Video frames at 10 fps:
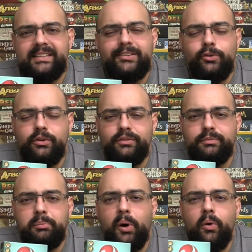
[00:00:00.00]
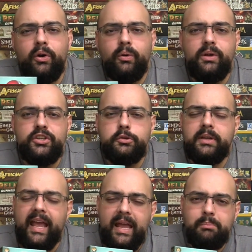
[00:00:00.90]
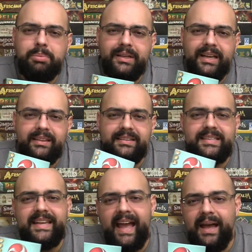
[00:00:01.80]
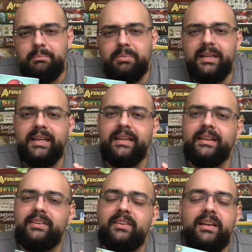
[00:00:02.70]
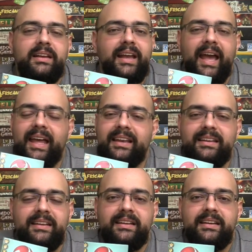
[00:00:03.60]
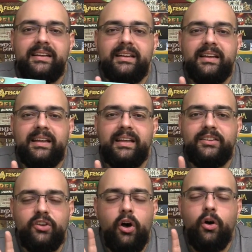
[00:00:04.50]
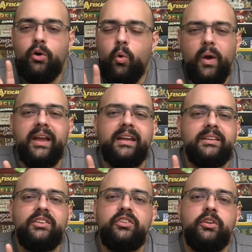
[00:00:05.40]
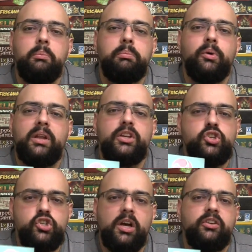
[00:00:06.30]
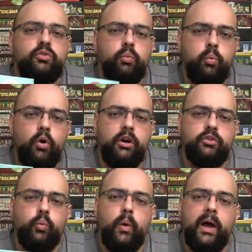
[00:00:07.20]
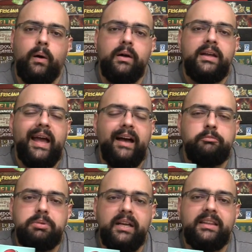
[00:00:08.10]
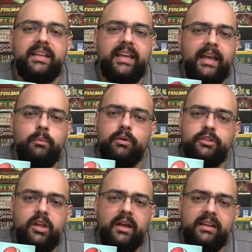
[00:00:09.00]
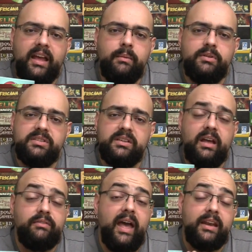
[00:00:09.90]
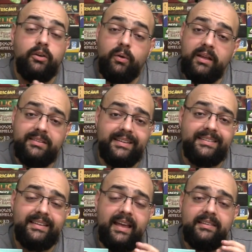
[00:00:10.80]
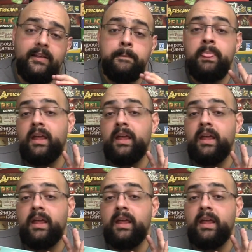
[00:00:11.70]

sort of pokerish gameplay, this gambling, this and it's all quick and simple and just works well. I've played the game with non gamers and have had great success.